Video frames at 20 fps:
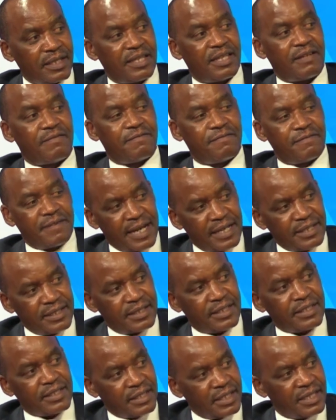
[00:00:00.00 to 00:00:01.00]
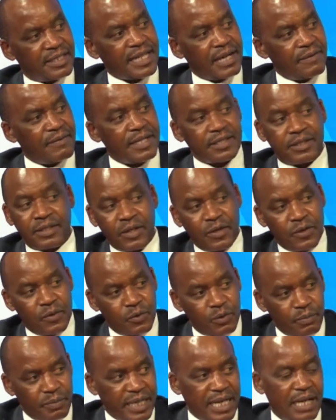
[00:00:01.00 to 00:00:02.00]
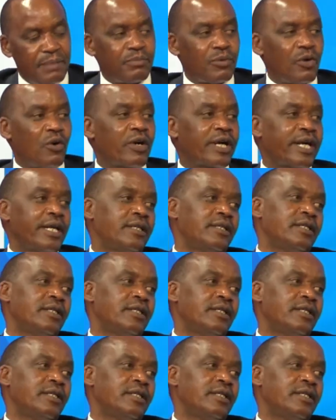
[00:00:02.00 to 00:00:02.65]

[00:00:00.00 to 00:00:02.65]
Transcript: The first 6 hours, you become okay.